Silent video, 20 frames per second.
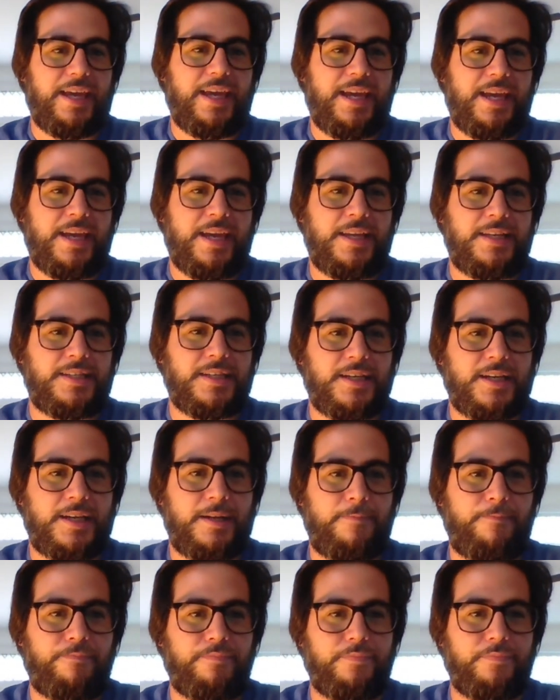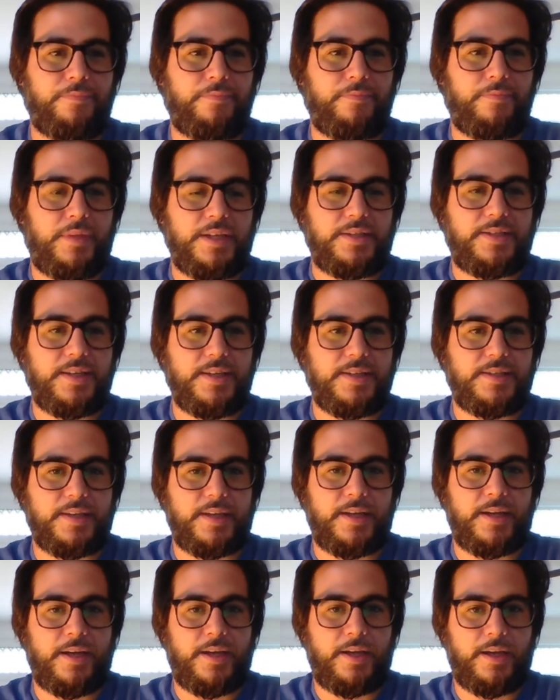And um, this
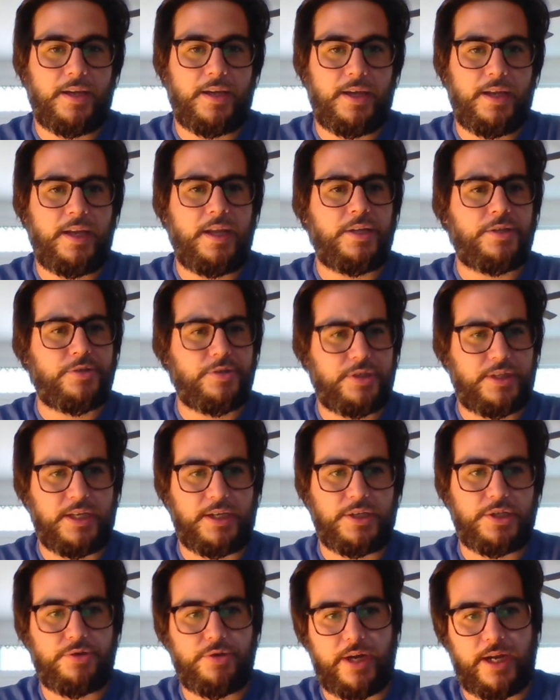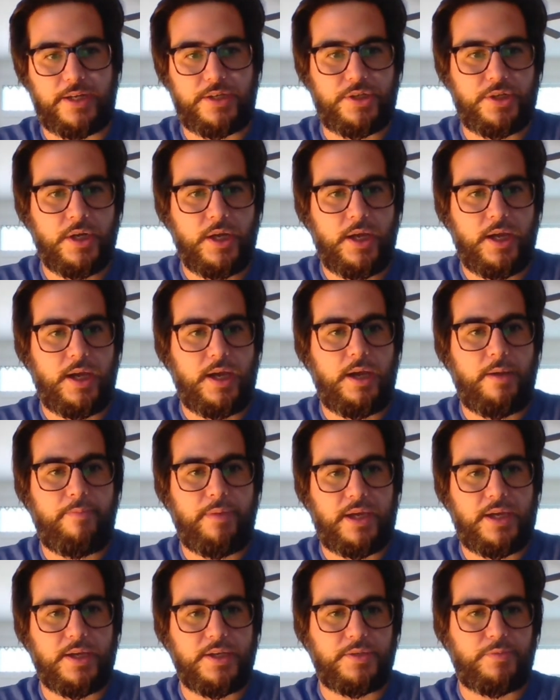is uh, an interesting stretch uh,
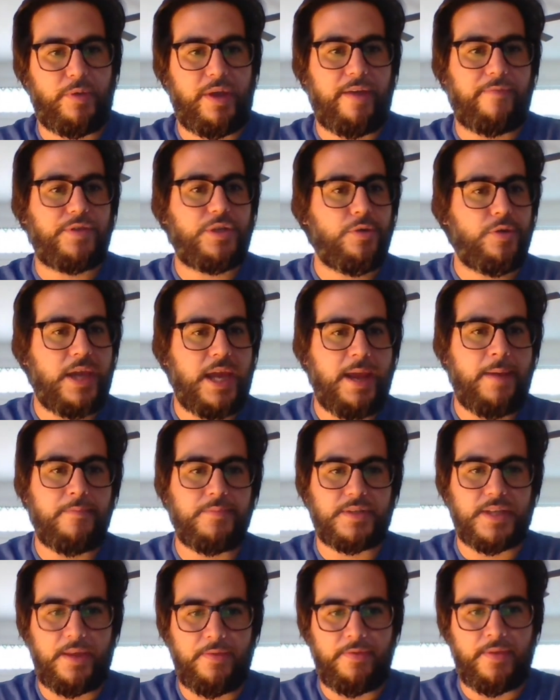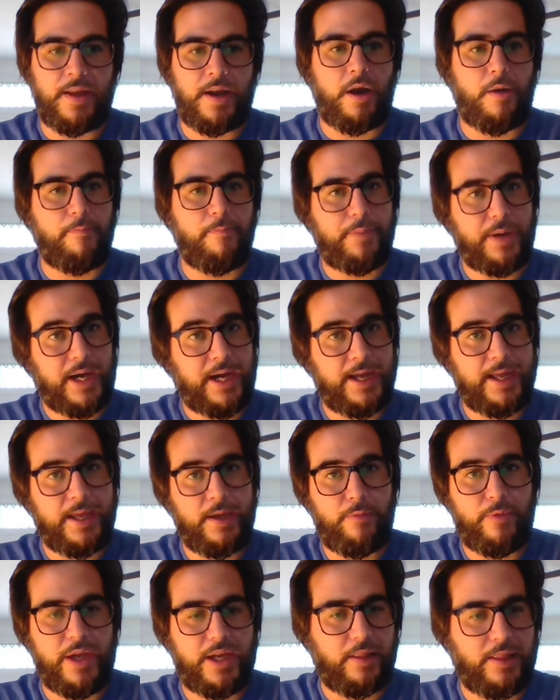because we have two games and then our bye
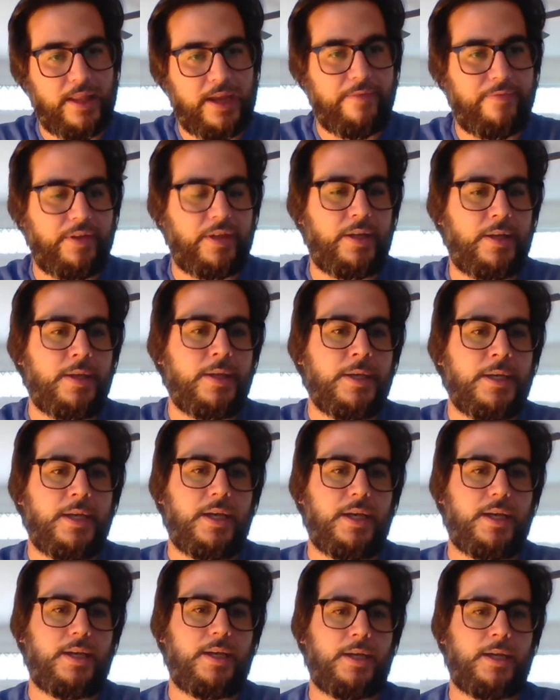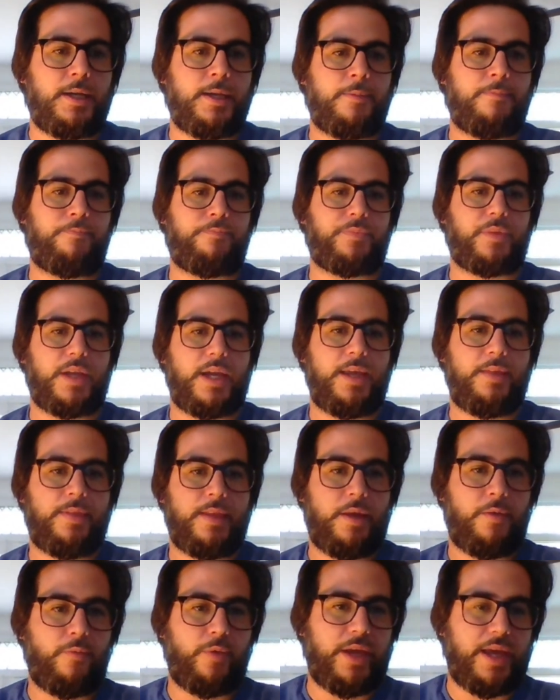week 11. Um,
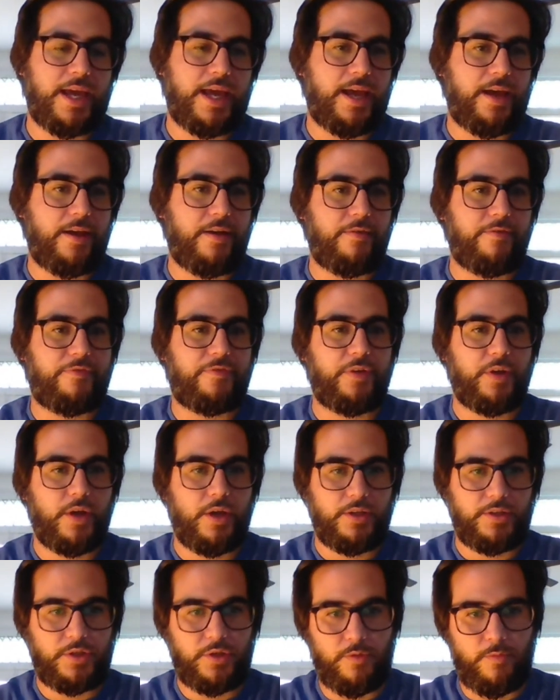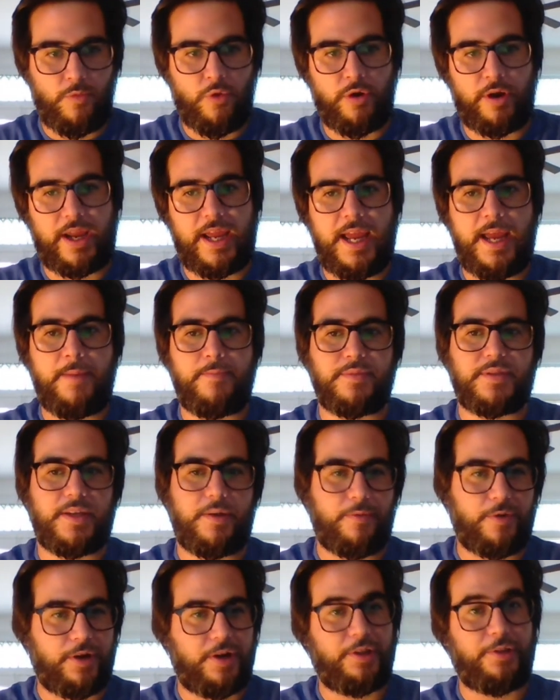and then we have to more games
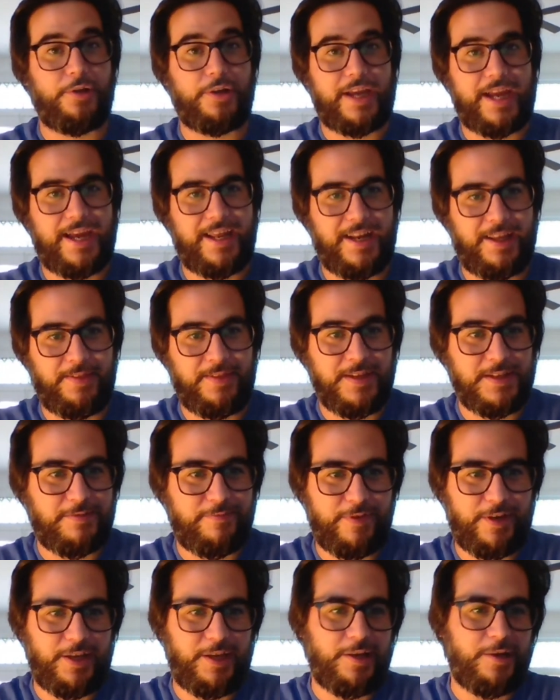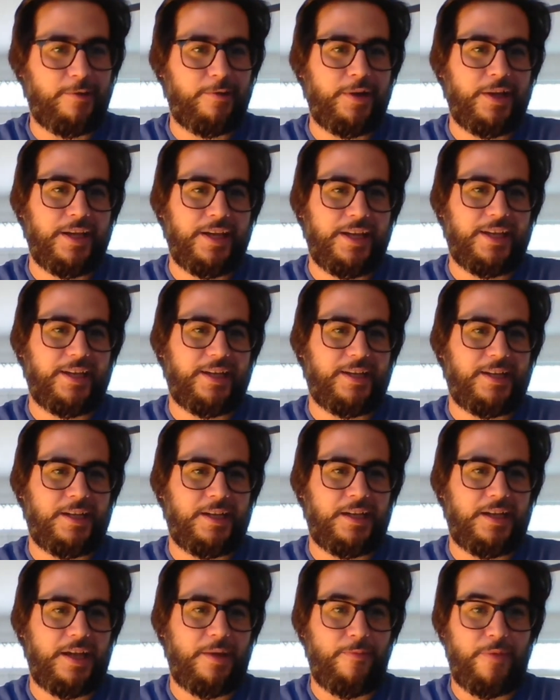that we're going to look at in this video.
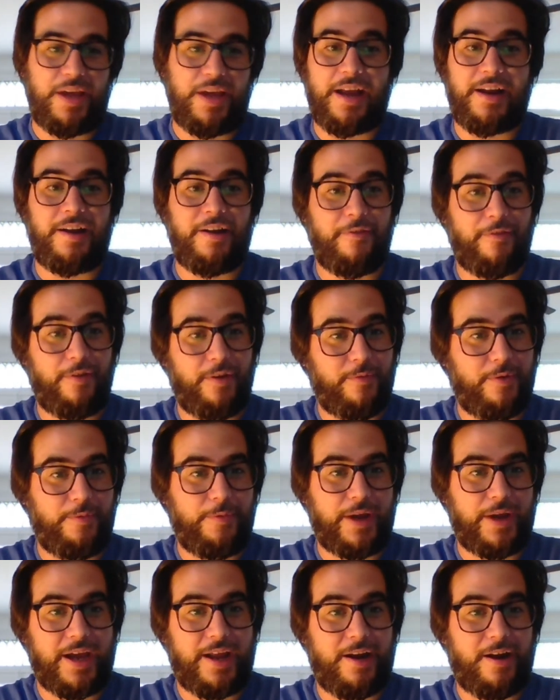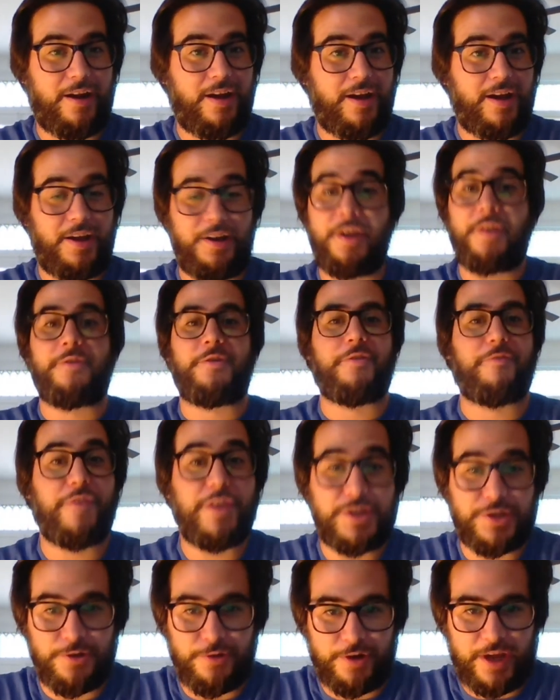Uh, and we got into we got a, another
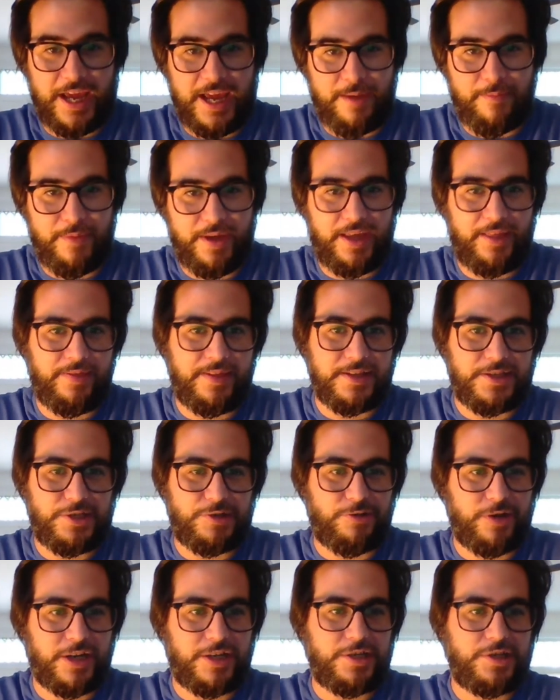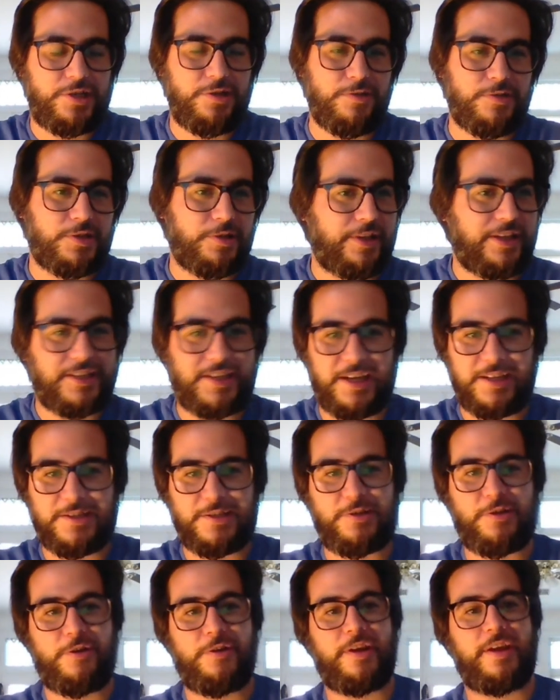divisional game in this stretch too. So let's get
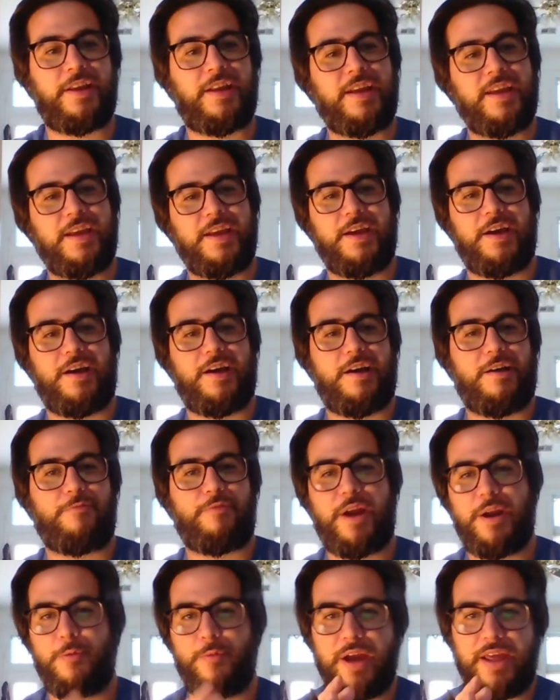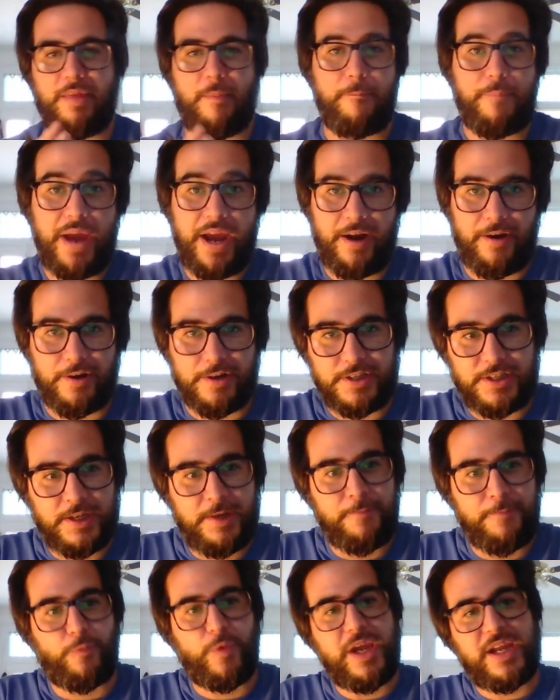started uh, right away. The Bears,
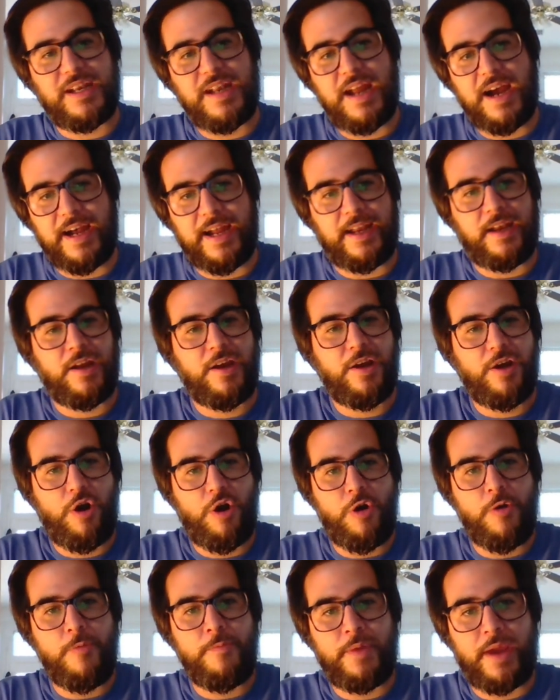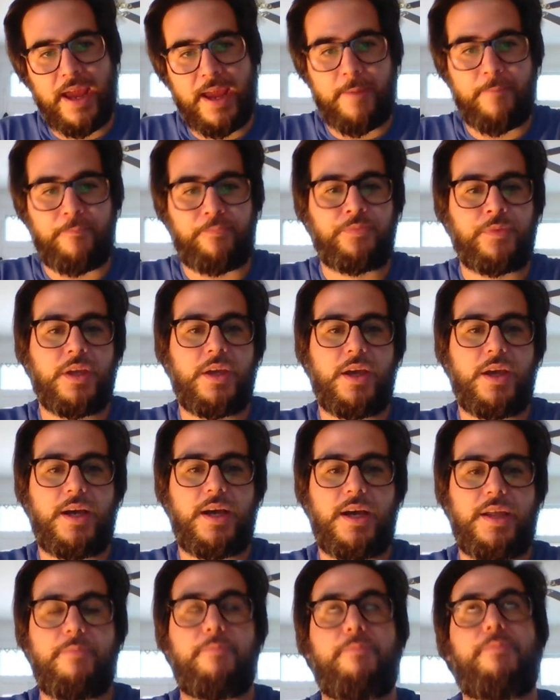Week Nine, home game.
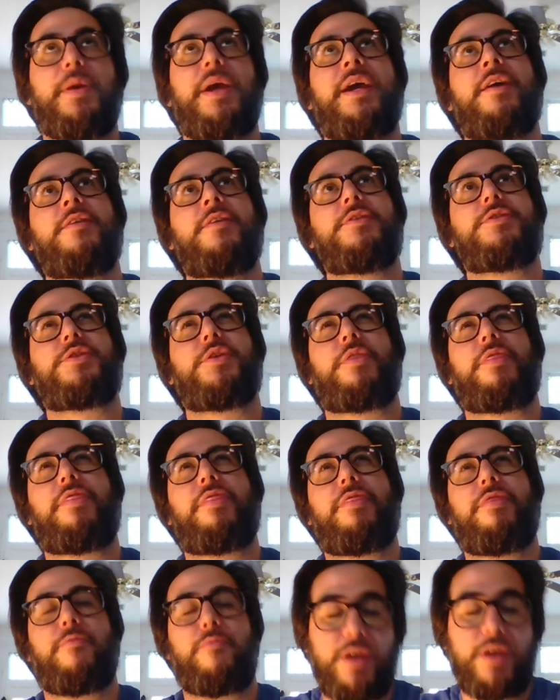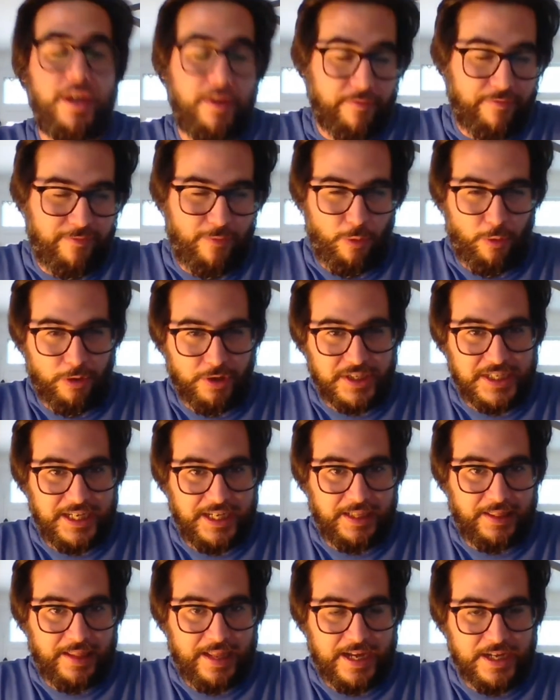Uh, the Bears three and
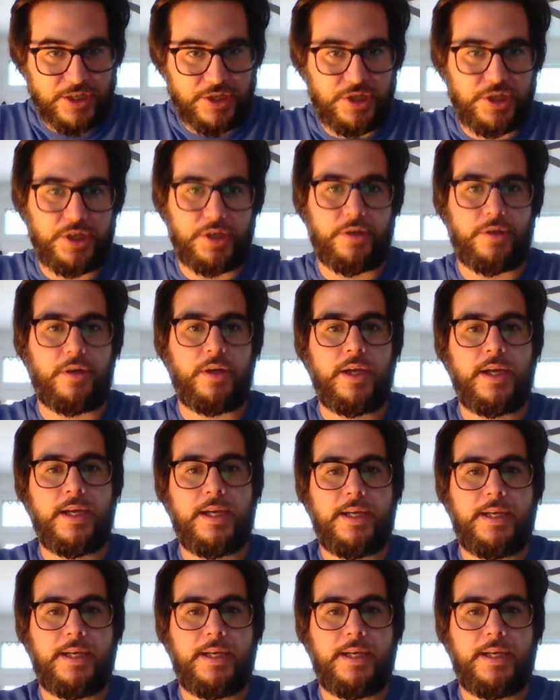fourteen last year.